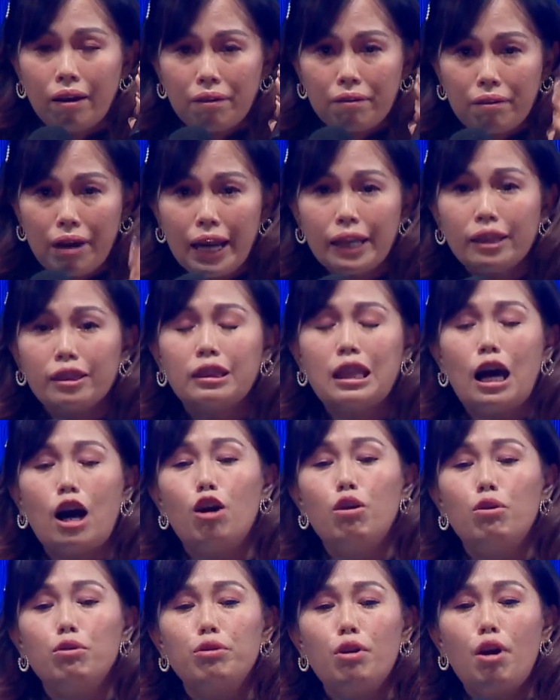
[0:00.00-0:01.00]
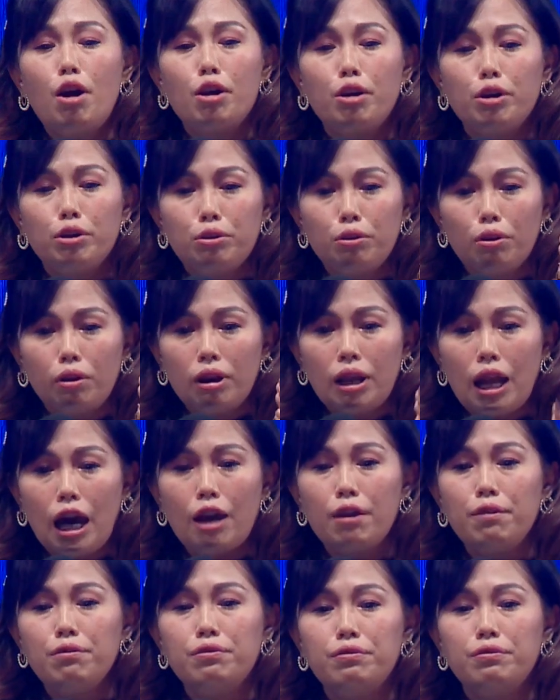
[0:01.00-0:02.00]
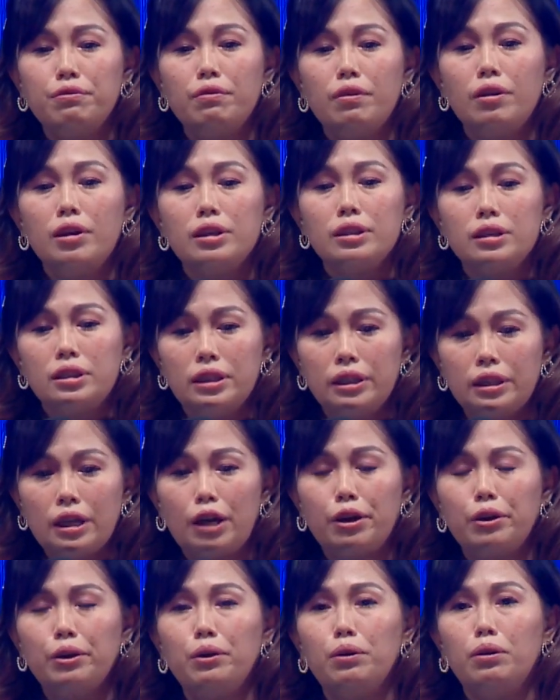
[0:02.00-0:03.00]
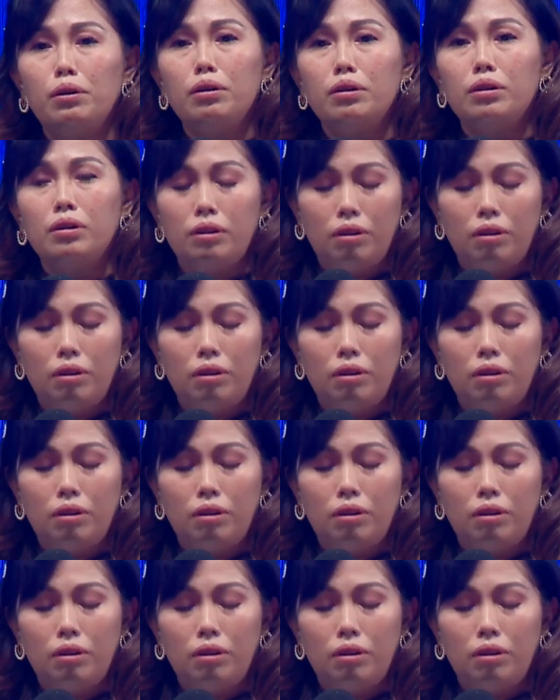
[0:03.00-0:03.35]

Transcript: write down your life scenario.